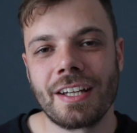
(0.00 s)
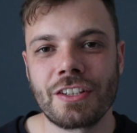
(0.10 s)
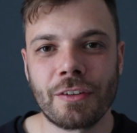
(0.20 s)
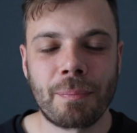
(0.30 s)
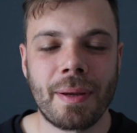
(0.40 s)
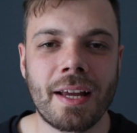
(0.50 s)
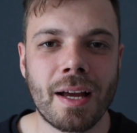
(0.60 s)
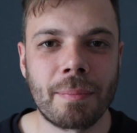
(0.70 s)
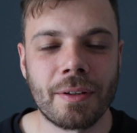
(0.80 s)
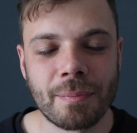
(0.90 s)
and just pick
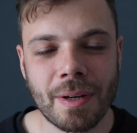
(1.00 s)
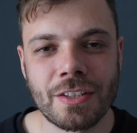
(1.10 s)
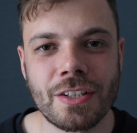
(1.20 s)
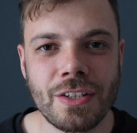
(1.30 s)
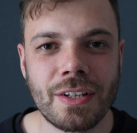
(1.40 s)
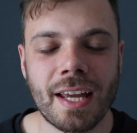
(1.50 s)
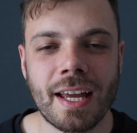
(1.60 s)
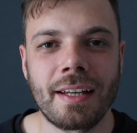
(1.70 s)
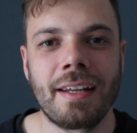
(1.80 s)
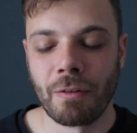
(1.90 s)
up as much as you
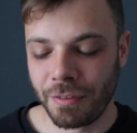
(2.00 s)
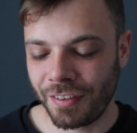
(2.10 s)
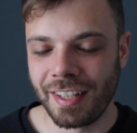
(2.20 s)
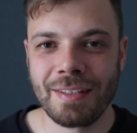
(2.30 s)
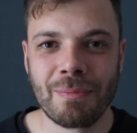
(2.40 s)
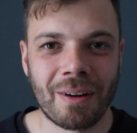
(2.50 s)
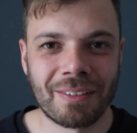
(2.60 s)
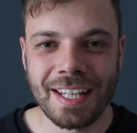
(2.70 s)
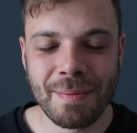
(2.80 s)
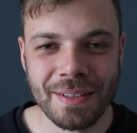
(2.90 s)
can. Obviously,
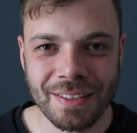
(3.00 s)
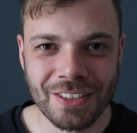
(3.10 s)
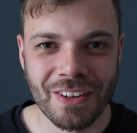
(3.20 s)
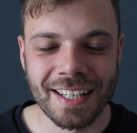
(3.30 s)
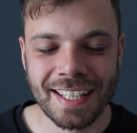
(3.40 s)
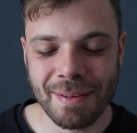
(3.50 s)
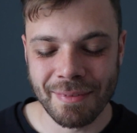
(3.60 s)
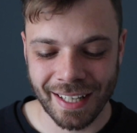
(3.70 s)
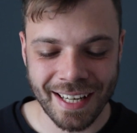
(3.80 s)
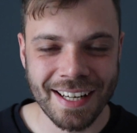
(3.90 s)
while trying to
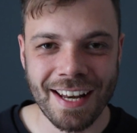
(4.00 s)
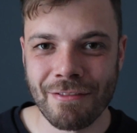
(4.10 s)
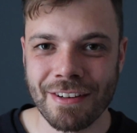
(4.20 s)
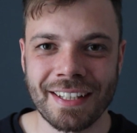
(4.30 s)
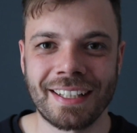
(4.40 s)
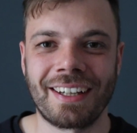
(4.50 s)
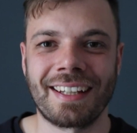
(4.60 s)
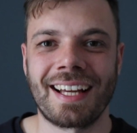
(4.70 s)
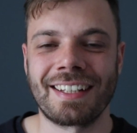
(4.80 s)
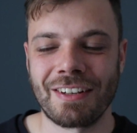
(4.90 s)
keep clean and everything
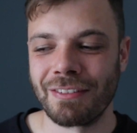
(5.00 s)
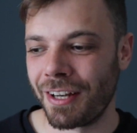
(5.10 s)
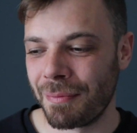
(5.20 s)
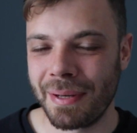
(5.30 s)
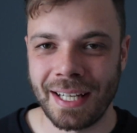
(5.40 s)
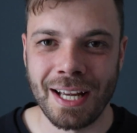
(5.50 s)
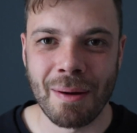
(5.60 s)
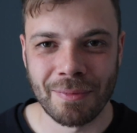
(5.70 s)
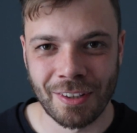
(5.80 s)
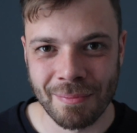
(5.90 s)
like that, don't go picking
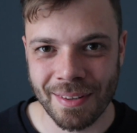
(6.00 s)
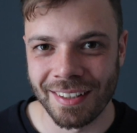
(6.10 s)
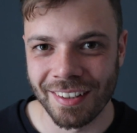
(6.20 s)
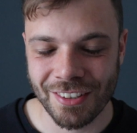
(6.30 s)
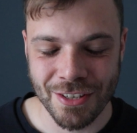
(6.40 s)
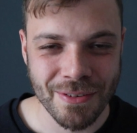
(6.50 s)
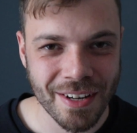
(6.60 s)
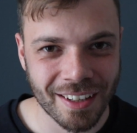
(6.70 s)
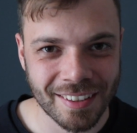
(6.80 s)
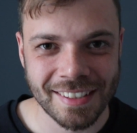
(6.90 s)
up something that's too
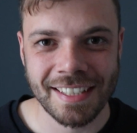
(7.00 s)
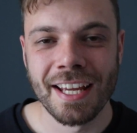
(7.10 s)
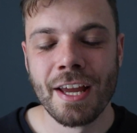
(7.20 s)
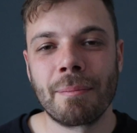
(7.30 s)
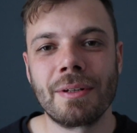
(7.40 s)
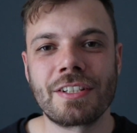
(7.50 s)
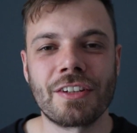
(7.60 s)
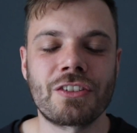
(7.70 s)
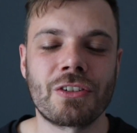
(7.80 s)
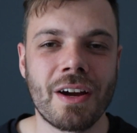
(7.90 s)
nasty, but
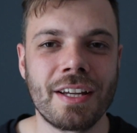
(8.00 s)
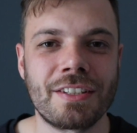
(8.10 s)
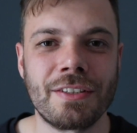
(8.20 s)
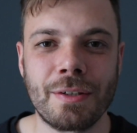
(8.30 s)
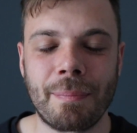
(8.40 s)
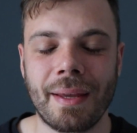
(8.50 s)
just try and do your